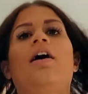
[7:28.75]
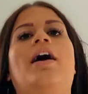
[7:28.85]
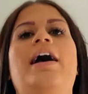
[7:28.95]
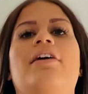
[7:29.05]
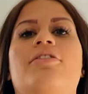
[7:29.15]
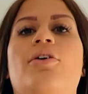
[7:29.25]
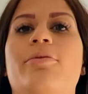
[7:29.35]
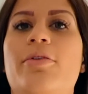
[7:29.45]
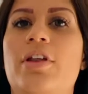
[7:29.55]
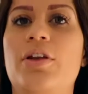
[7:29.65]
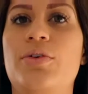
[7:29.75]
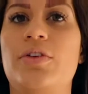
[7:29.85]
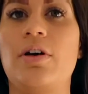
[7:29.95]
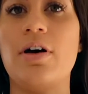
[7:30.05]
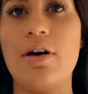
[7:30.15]
I have got them on the
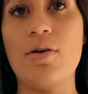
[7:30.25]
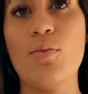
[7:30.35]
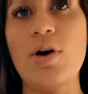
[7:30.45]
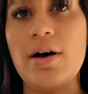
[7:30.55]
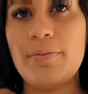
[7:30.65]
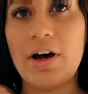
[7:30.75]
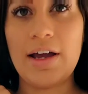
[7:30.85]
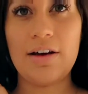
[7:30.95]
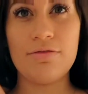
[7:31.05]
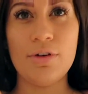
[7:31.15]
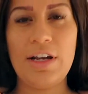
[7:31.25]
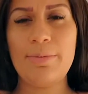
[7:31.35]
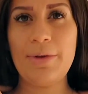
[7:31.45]
looser one. I have really